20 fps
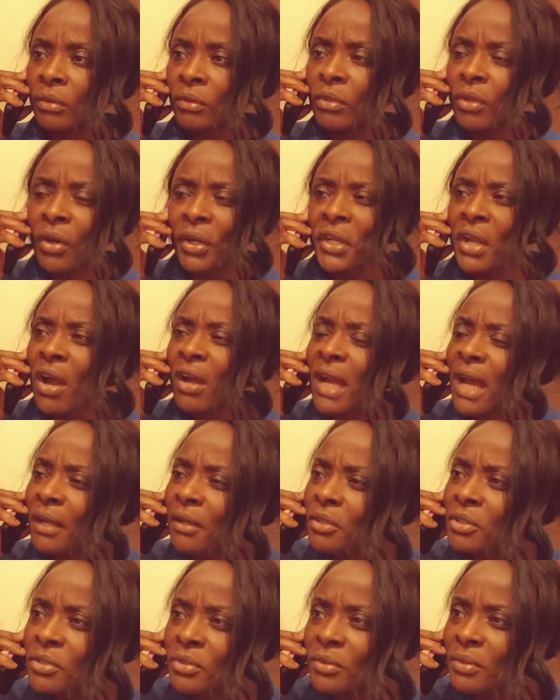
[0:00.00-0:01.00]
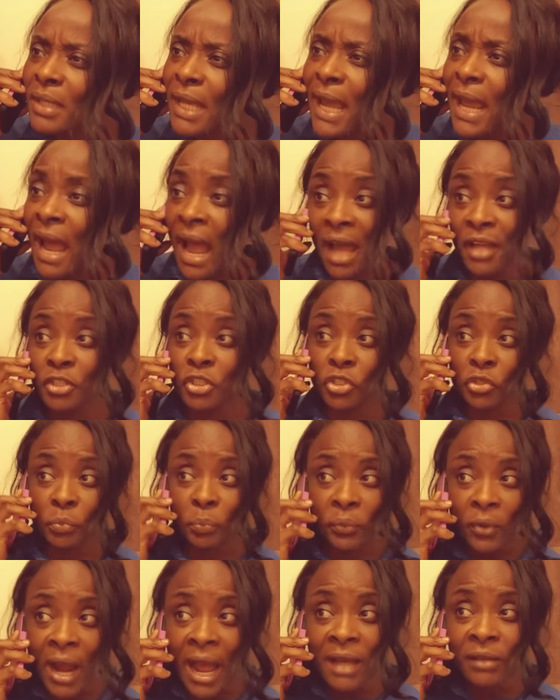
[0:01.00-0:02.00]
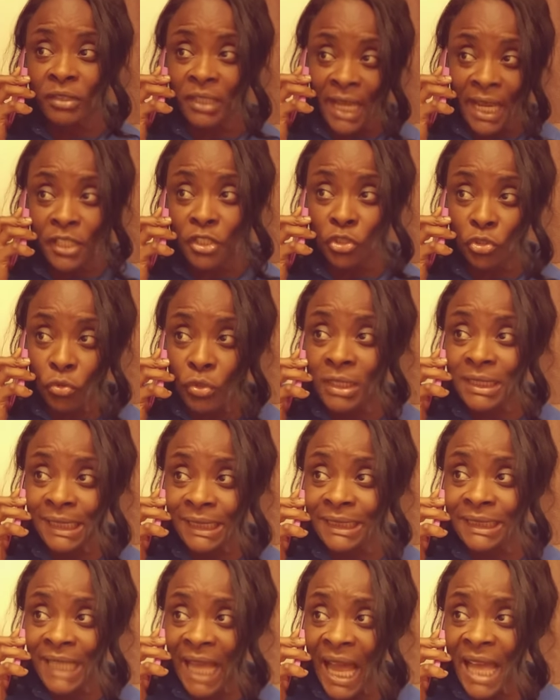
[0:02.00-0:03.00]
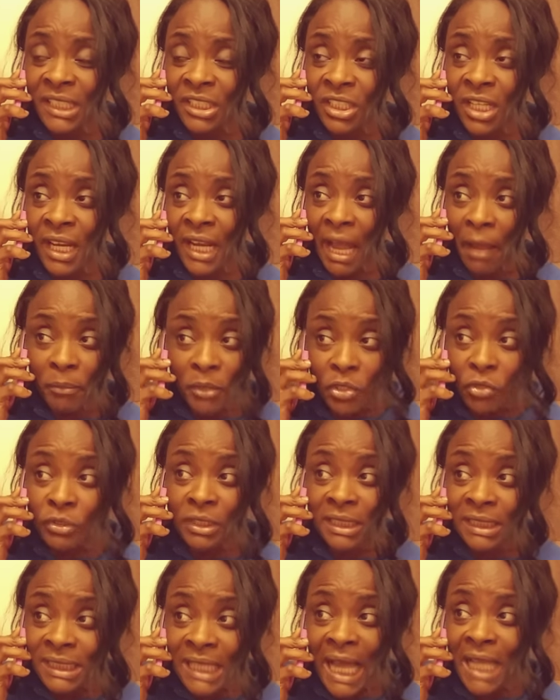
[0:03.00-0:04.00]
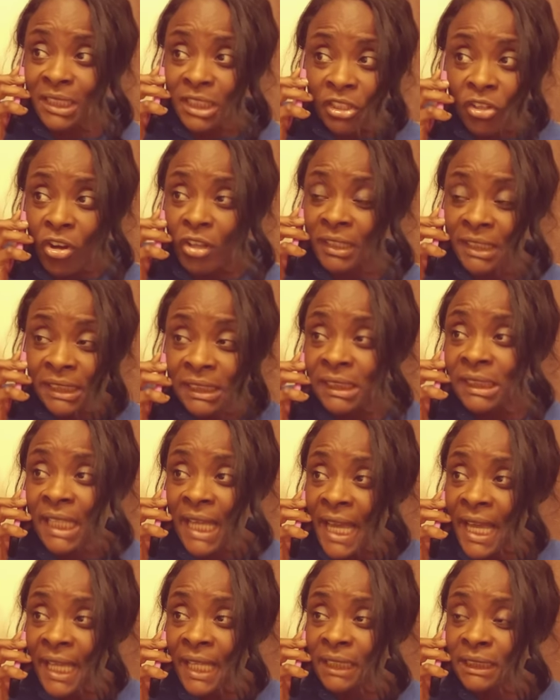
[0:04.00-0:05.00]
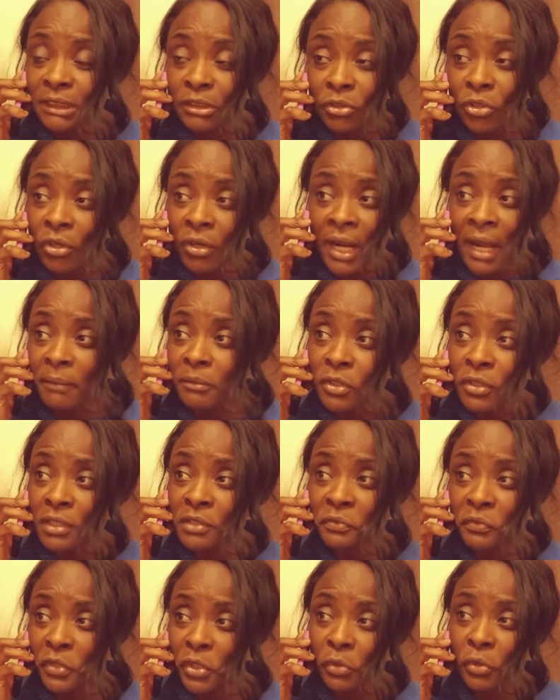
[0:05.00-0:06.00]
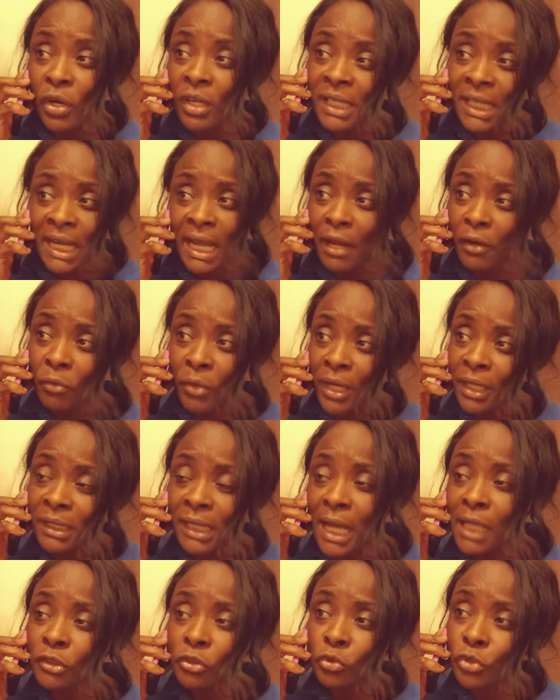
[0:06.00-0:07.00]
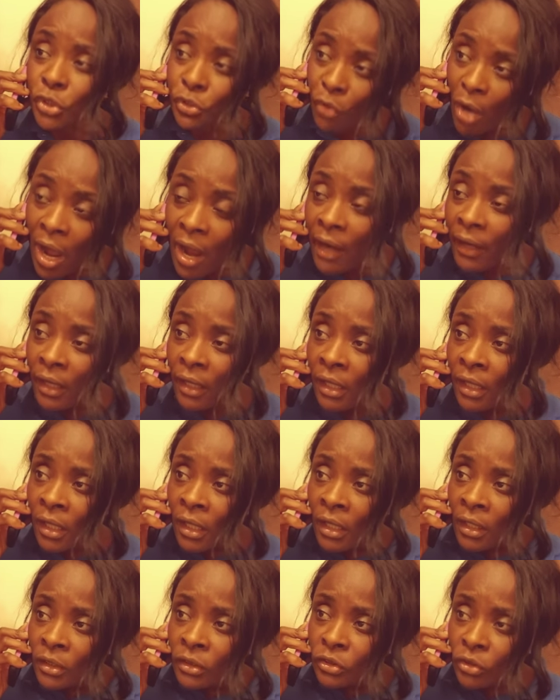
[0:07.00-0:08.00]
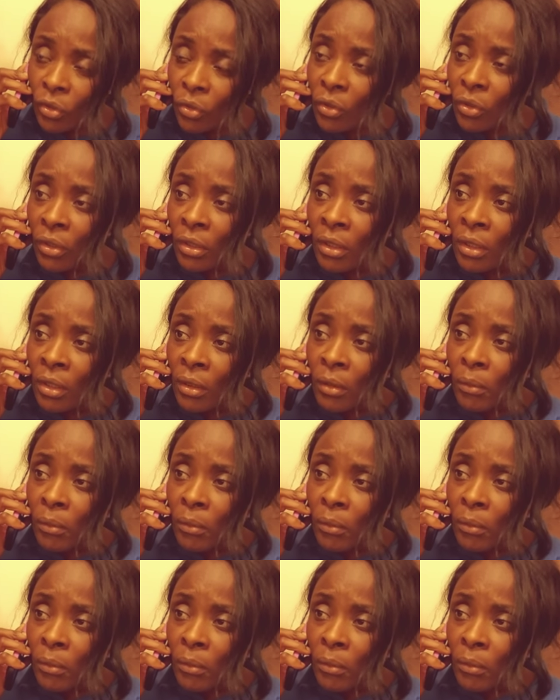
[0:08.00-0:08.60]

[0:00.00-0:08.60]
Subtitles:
no, y'all gotta do that. Aren't you proud that you was a side chick? I mean, you was a side chick all these years. You're gonna come to his funeral, they gotta recognize who you are. So